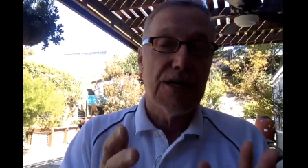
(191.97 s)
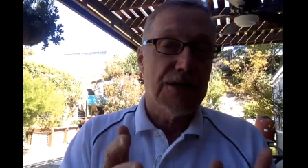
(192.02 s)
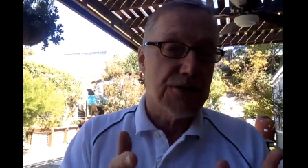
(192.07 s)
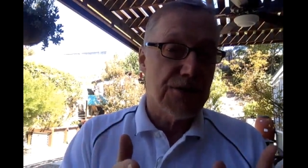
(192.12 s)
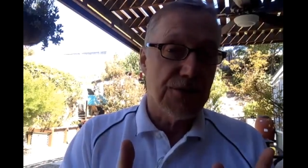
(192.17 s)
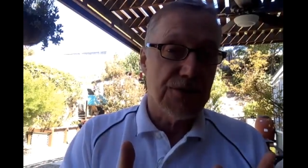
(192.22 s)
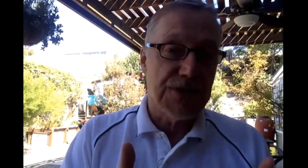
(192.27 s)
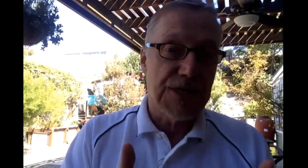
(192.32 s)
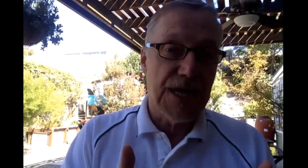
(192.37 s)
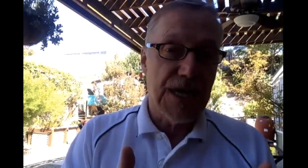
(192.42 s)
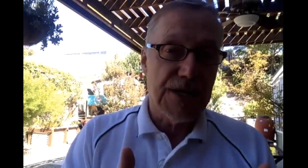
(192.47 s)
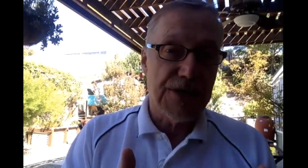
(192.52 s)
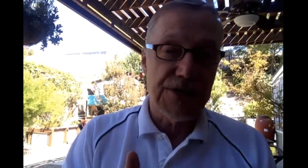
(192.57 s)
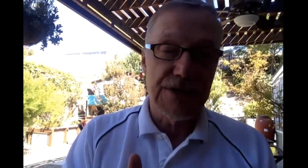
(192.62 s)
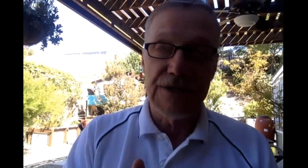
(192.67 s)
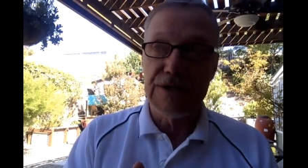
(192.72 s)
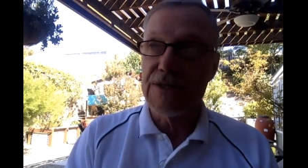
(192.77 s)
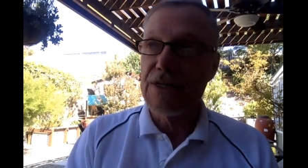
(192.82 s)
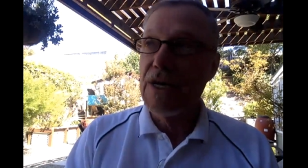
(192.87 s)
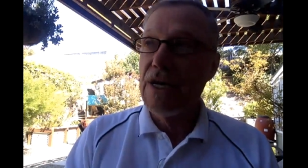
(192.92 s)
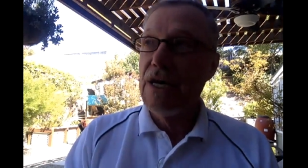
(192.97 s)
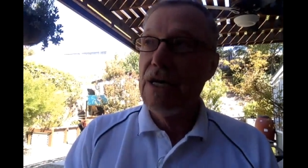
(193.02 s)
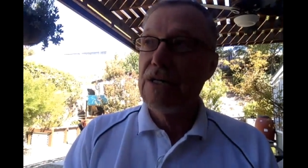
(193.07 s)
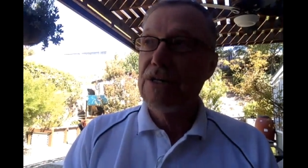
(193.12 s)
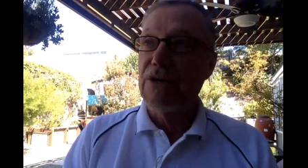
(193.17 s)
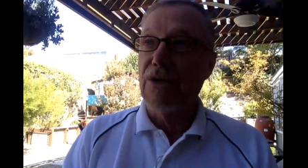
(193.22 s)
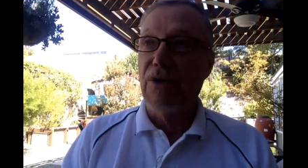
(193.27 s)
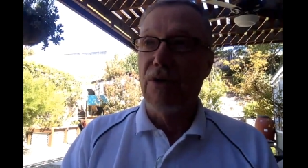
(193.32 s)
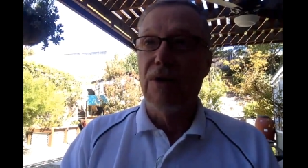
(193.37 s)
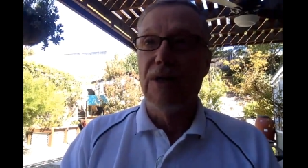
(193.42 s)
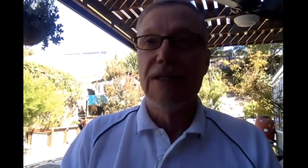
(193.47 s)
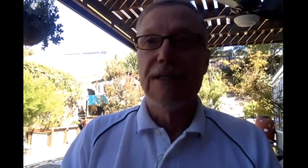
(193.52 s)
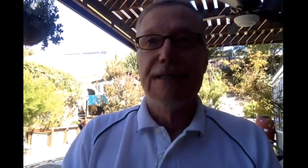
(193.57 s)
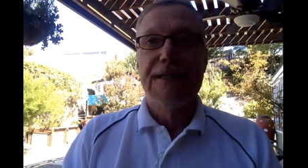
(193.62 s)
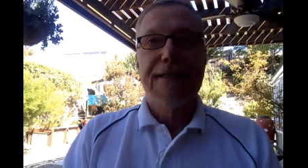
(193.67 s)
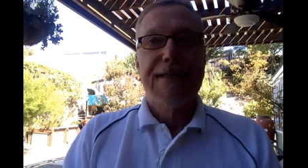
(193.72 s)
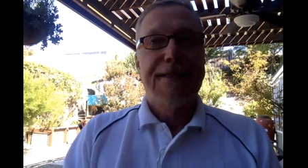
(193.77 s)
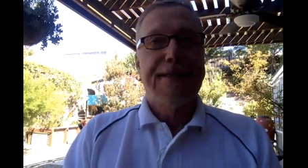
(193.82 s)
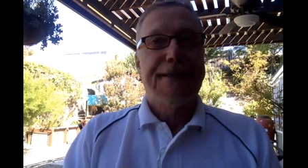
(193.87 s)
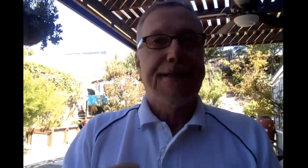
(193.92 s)
associations. So
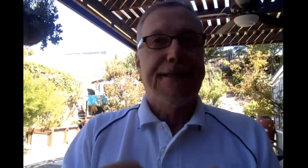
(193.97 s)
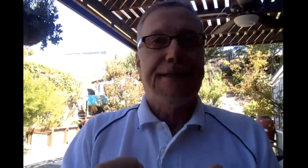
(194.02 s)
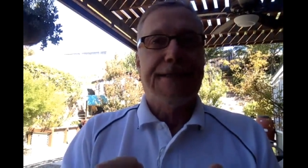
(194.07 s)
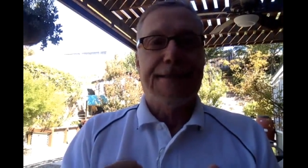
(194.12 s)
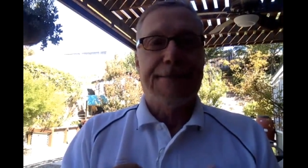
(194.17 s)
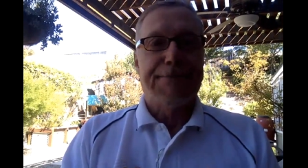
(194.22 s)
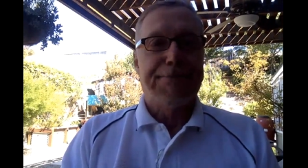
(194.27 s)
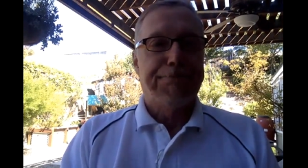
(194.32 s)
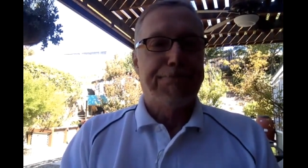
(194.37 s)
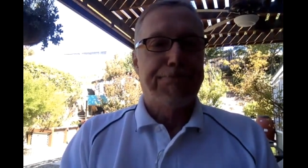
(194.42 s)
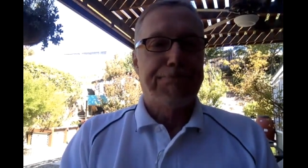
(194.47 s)
uh,